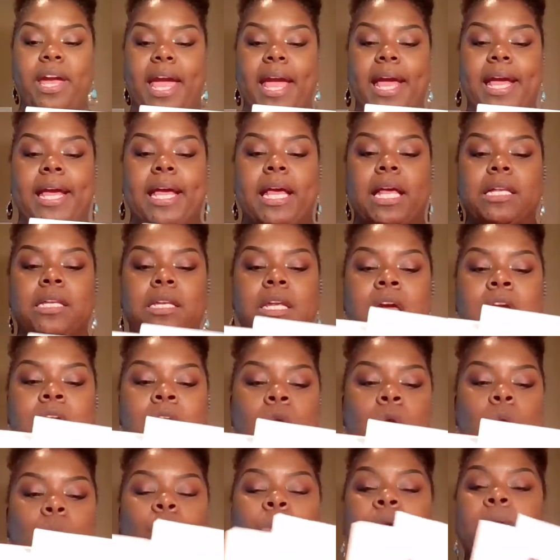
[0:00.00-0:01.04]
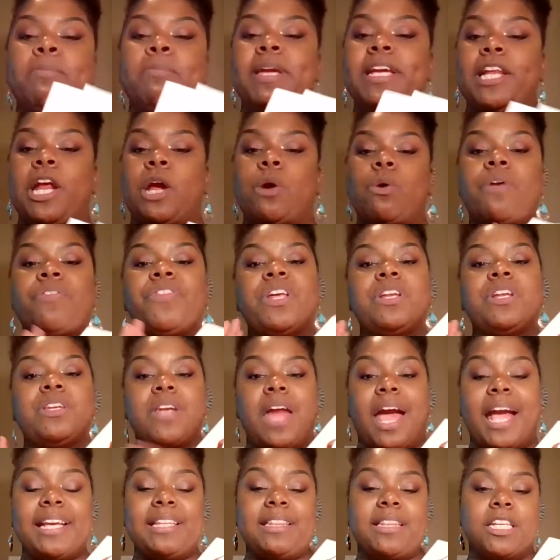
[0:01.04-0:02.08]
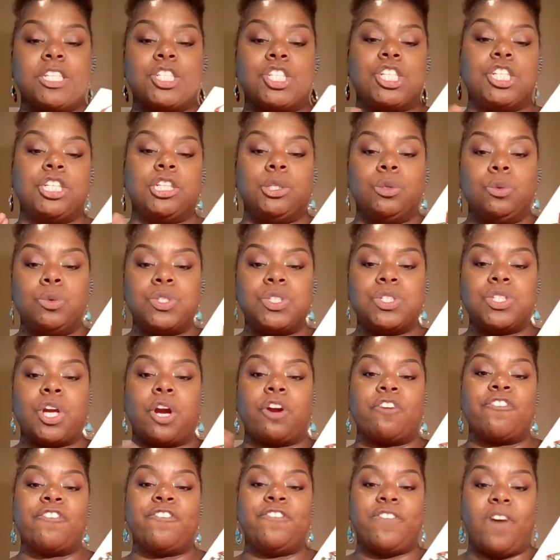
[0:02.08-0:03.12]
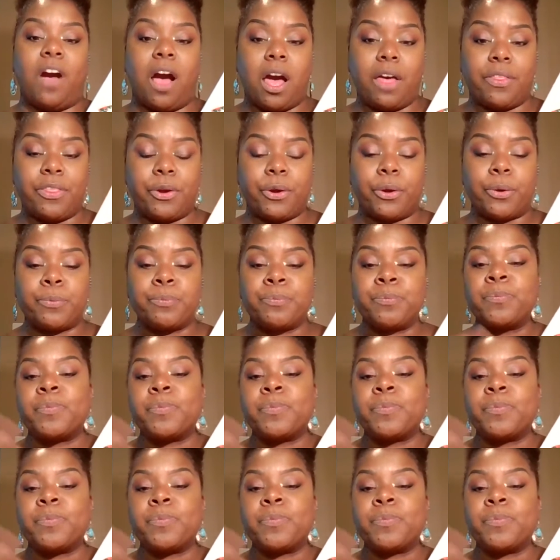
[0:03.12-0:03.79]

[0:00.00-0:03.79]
and we meet her on the night that she loses her father.